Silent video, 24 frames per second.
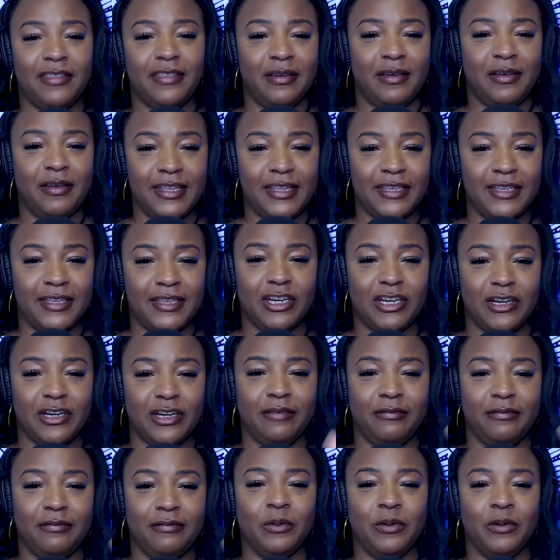to
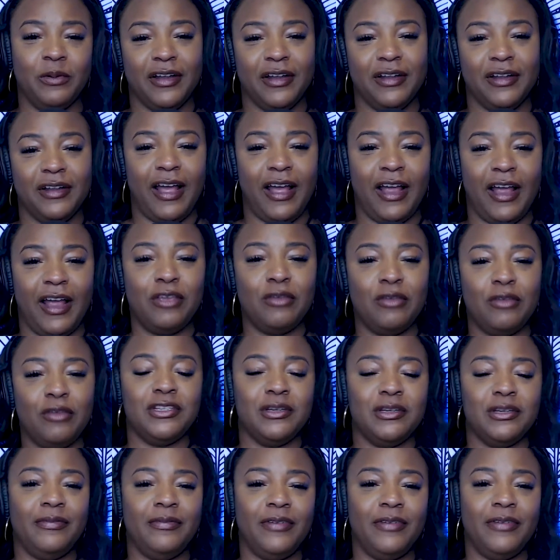insert it for our
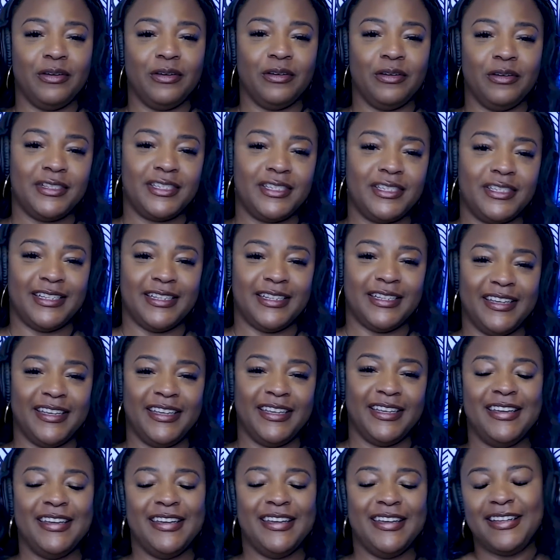YouTube viewers
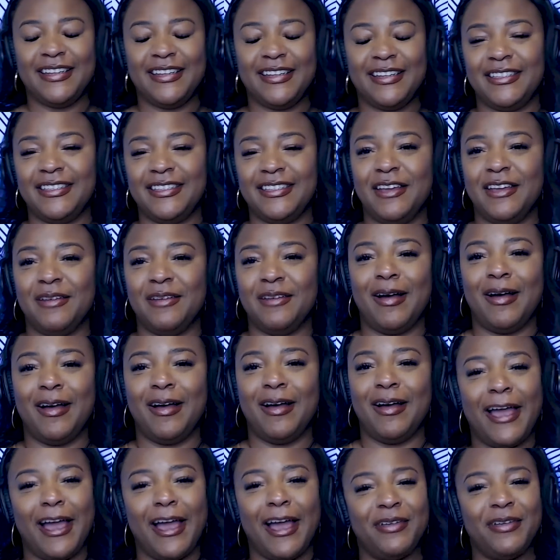to see him
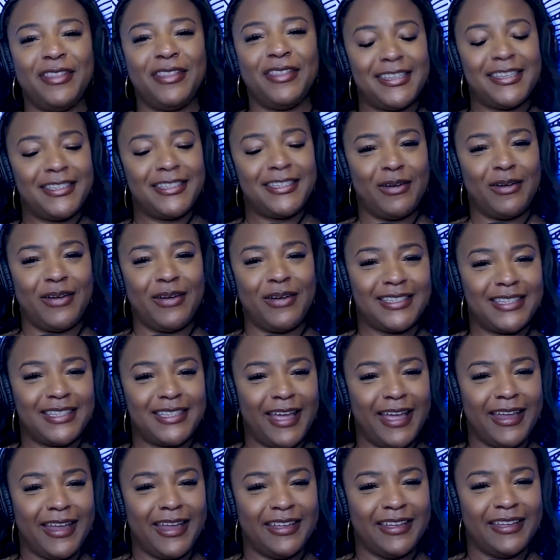ball out. But that's so
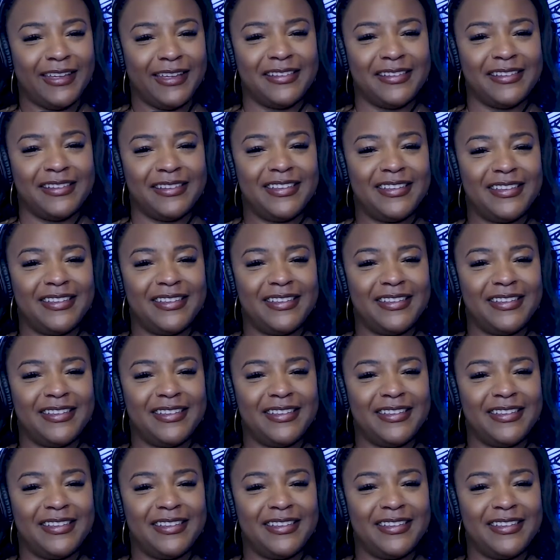exciting.